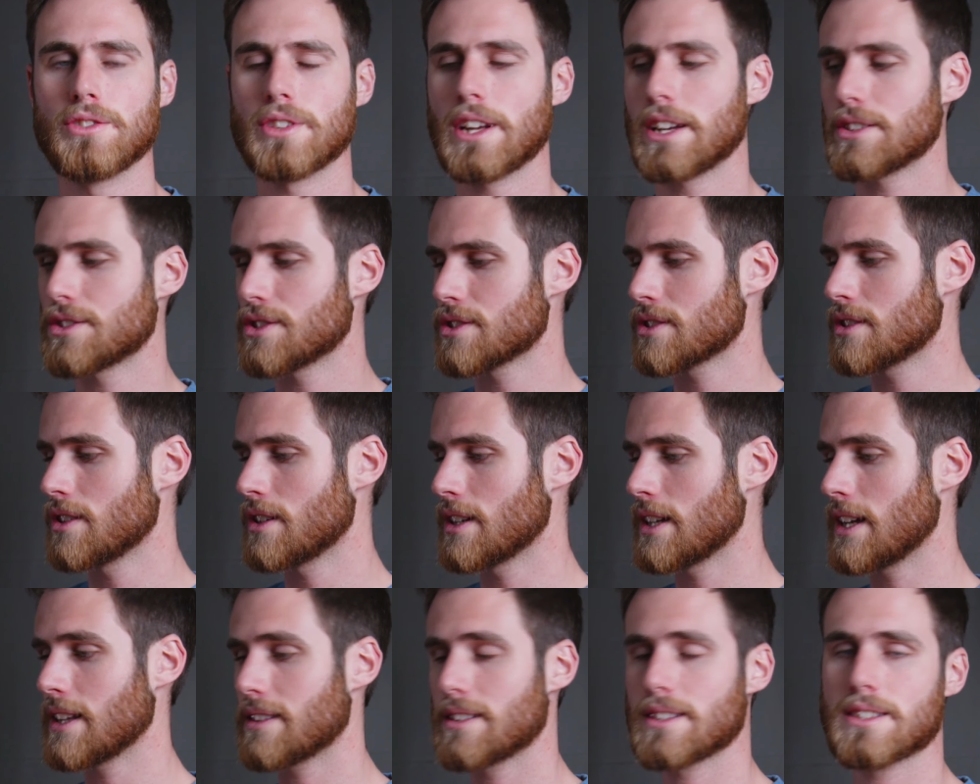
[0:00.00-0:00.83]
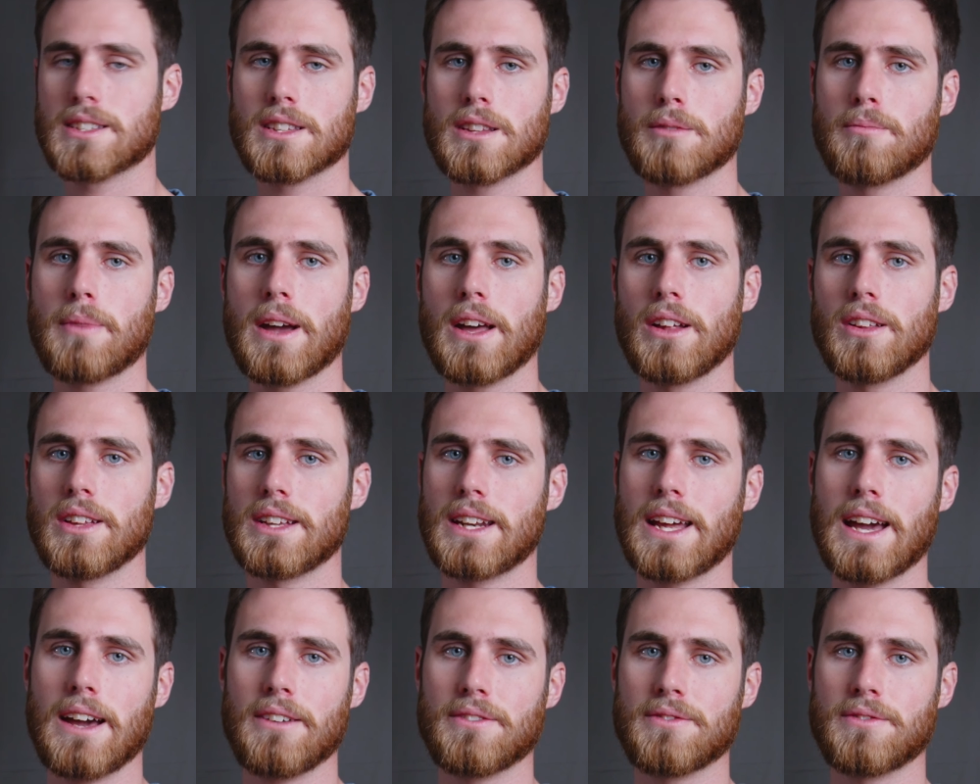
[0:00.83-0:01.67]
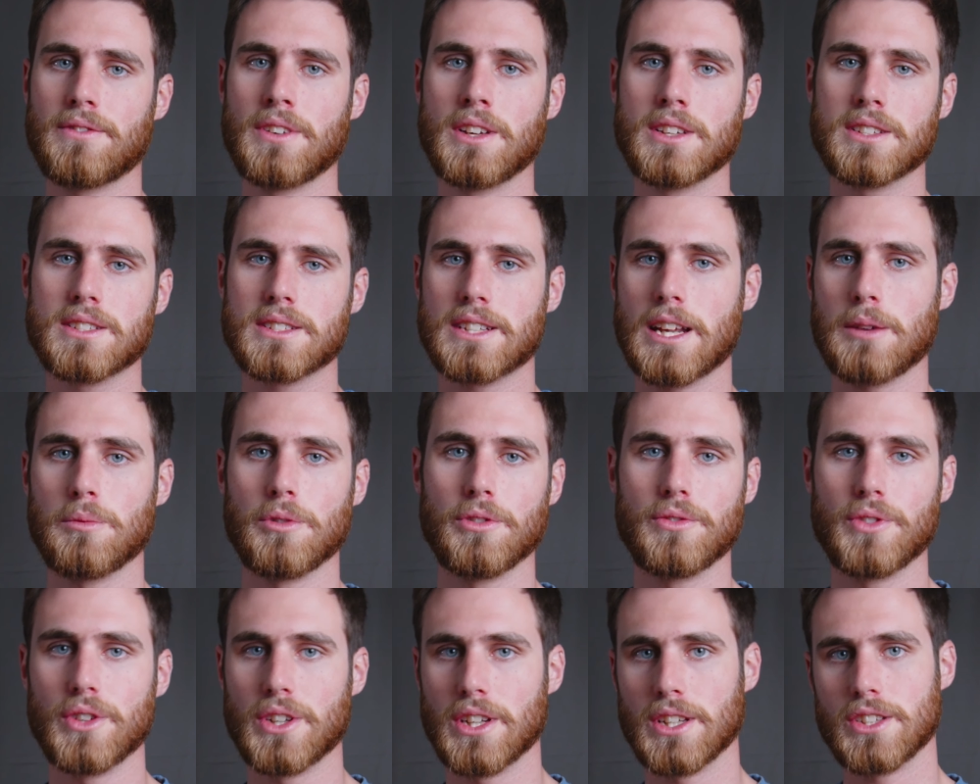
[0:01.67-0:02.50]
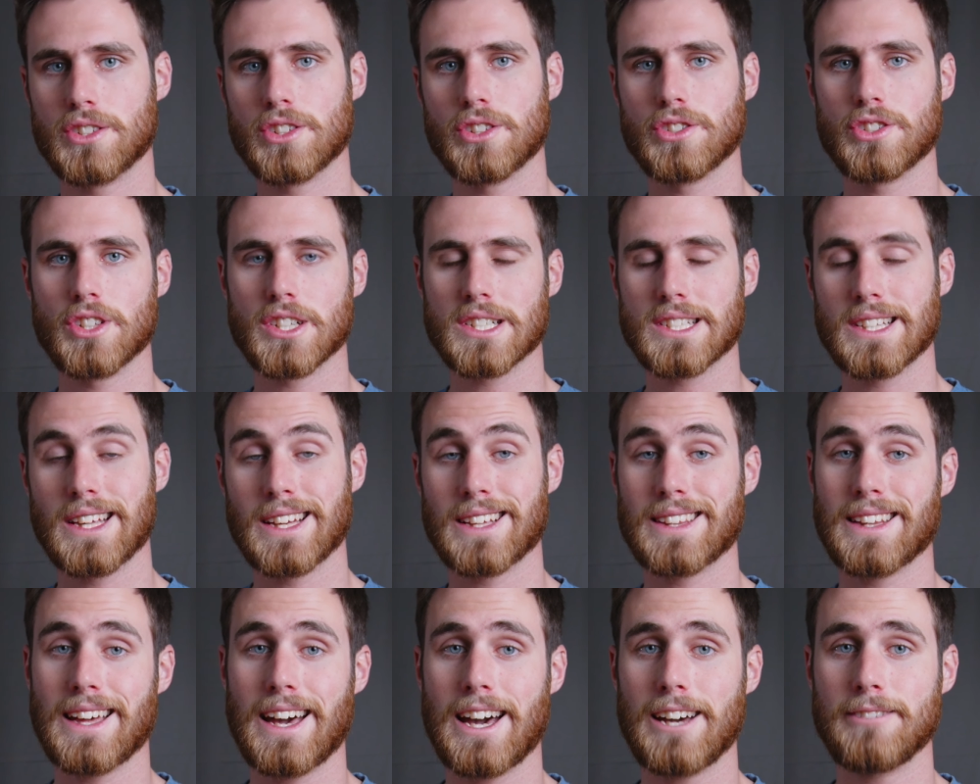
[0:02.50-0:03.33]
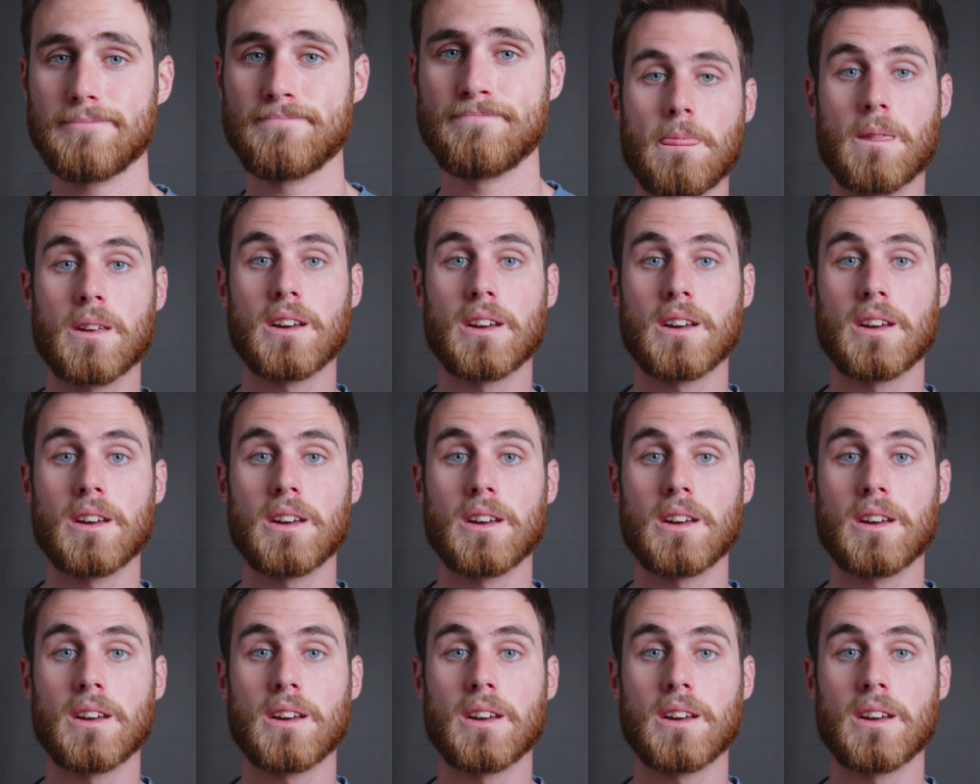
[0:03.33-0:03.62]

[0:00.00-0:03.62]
You're not just going to get this in the mail and have stable footage just like that.